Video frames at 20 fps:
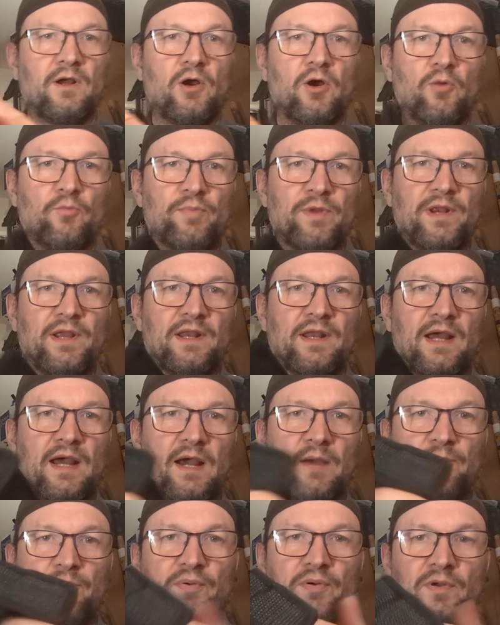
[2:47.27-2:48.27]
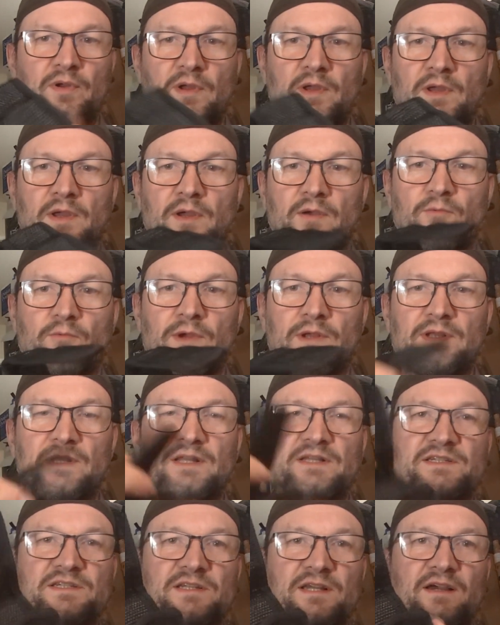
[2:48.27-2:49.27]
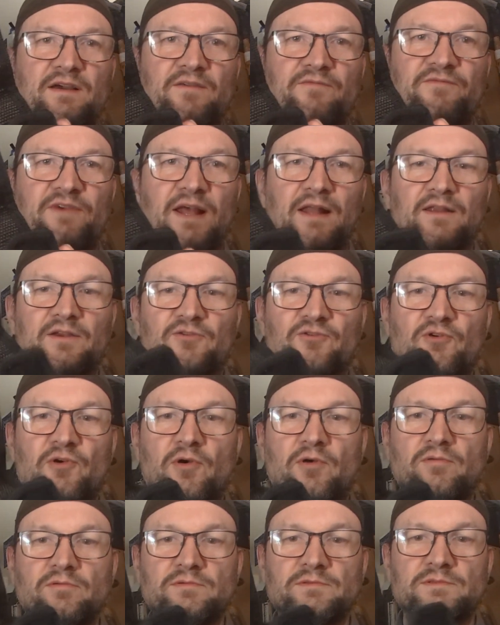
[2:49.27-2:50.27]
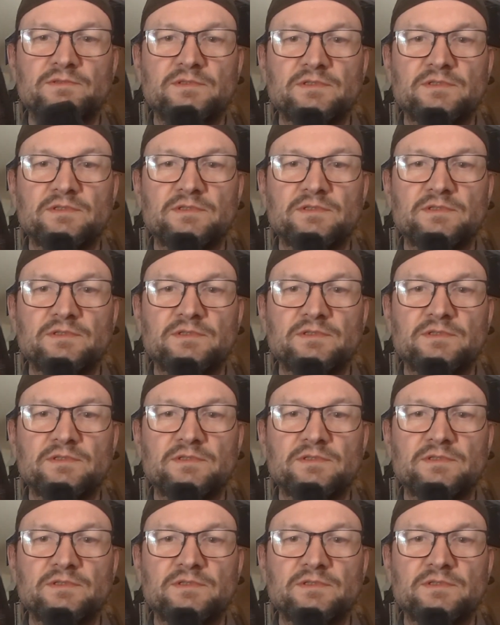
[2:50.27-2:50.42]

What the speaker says: Open it up with its Velcro.